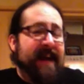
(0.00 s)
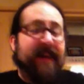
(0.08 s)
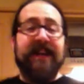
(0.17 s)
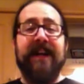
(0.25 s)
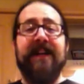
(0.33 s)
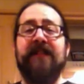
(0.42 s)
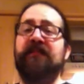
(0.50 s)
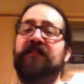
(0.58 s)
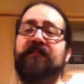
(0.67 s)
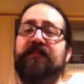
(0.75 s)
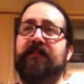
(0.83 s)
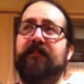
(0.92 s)

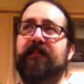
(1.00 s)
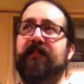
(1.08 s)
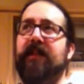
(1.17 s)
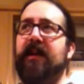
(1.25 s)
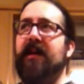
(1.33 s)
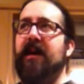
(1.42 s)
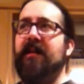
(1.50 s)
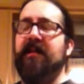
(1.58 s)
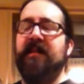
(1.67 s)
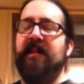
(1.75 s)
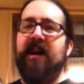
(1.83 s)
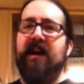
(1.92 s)
Other
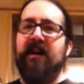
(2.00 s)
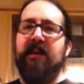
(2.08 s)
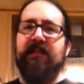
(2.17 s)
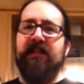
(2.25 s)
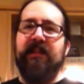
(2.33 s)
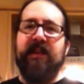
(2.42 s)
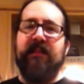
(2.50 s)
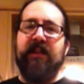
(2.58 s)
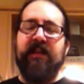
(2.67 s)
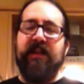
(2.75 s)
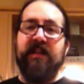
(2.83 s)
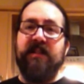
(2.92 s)
than that, I can't really think of
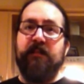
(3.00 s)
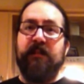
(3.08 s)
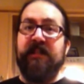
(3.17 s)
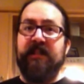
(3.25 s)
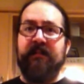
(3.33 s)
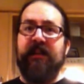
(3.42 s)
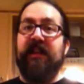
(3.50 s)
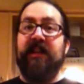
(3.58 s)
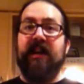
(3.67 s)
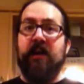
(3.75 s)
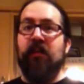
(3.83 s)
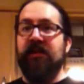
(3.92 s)
anything I specifically
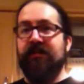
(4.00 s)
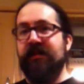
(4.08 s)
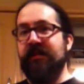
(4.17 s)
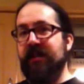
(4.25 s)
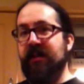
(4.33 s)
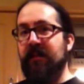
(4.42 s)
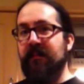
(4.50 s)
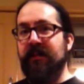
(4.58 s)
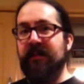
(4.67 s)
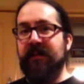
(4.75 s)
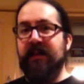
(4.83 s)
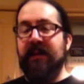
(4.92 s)
hum whilst washing up.
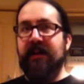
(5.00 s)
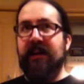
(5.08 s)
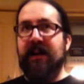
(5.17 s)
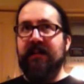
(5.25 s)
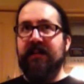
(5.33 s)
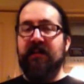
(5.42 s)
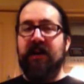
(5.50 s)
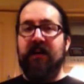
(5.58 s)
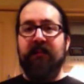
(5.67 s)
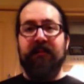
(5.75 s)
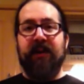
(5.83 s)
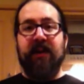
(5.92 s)
I do
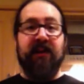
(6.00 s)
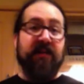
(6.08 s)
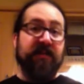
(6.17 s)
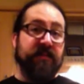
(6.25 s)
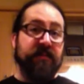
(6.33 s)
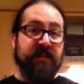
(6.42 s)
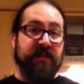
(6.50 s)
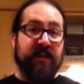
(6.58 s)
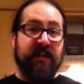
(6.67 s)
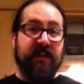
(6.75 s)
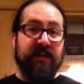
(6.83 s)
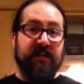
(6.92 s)
hum a lot of
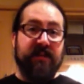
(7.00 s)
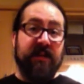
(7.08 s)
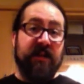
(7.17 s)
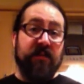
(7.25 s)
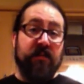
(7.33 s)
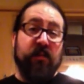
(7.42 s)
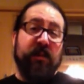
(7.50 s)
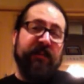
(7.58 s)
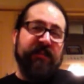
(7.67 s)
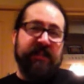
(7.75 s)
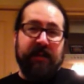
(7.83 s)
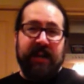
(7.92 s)
music, so
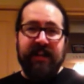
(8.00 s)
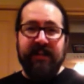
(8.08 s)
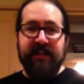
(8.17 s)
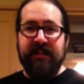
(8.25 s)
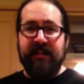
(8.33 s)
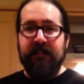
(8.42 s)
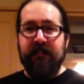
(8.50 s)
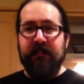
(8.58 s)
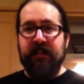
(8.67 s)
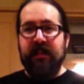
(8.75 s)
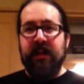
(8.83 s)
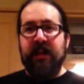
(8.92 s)
whatever's in my head at the
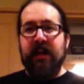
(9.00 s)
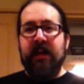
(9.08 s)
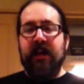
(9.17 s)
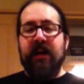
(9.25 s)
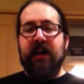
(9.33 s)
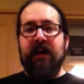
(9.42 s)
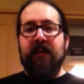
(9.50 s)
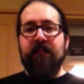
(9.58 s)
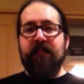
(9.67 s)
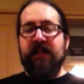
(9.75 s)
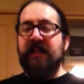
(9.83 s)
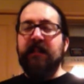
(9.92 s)
time.
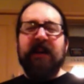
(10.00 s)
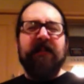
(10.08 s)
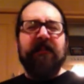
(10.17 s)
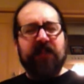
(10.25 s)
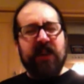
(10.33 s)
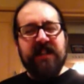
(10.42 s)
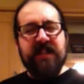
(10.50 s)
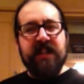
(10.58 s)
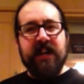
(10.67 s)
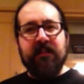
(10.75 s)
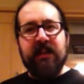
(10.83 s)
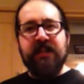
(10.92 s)
It says about fridge
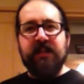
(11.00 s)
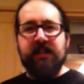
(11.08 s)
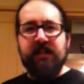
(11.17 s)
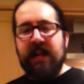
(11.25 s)
decoration.